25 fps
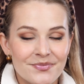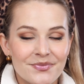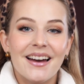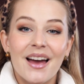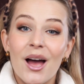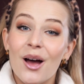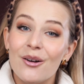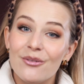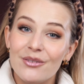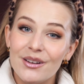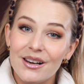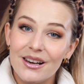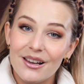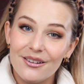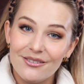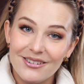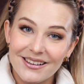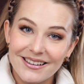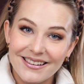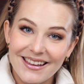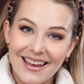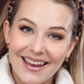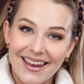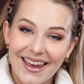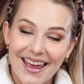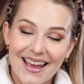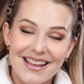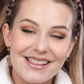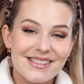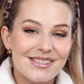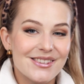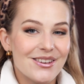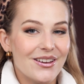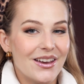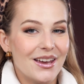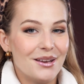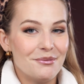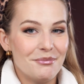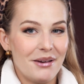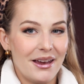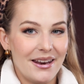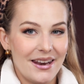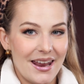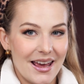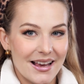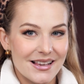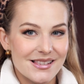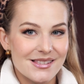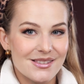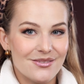Have a lovely day and see you in my
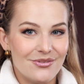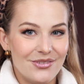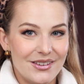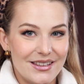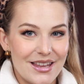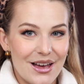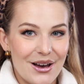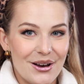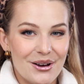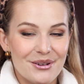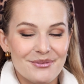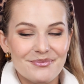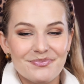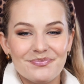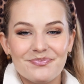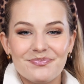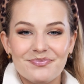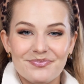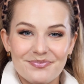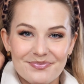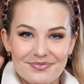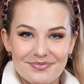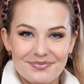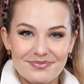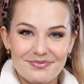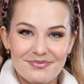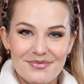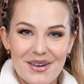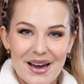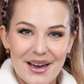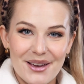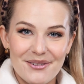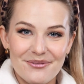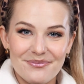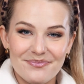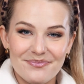next video. Bye.